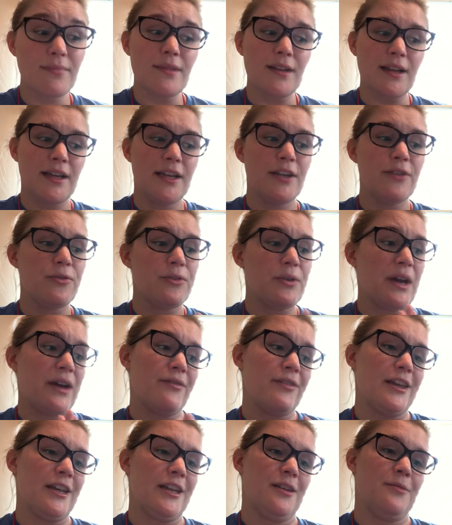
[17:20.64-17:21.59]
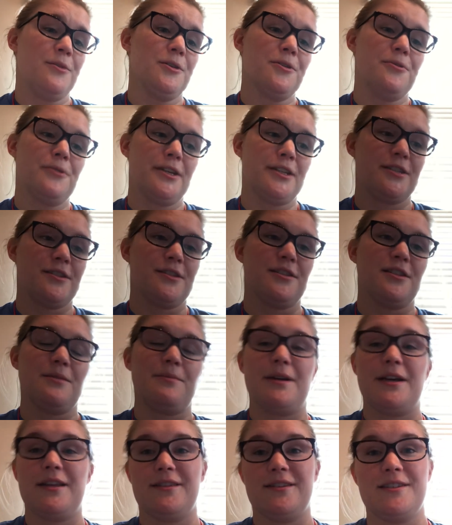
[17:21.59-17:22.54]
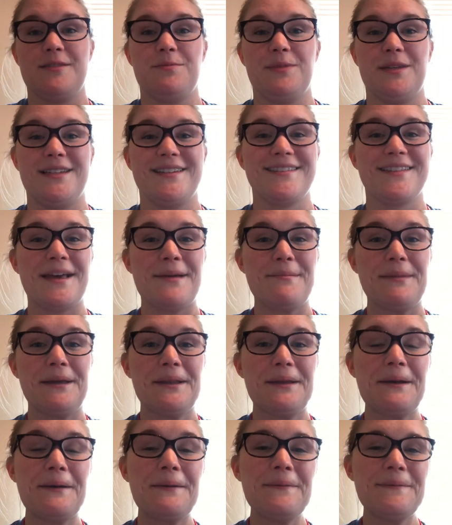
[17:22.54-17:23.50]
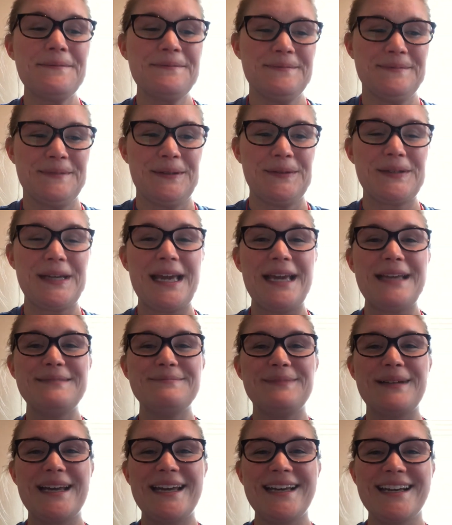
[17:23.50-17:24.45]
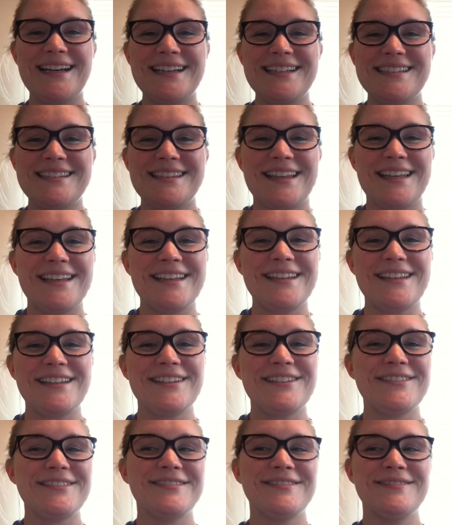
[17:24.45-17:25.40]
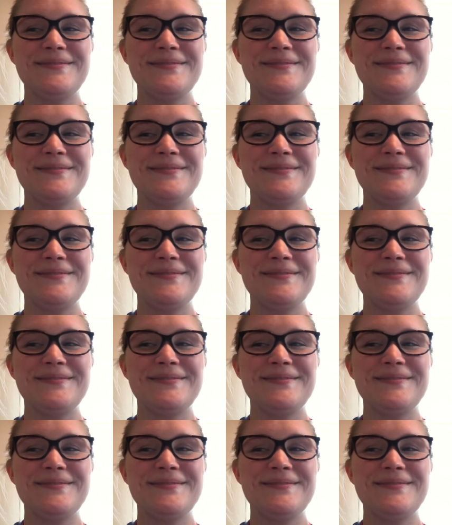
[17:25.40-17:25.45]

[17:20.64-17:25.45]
And if you have any more questions about this piece, let me know. Okay, bye guys. Thank you.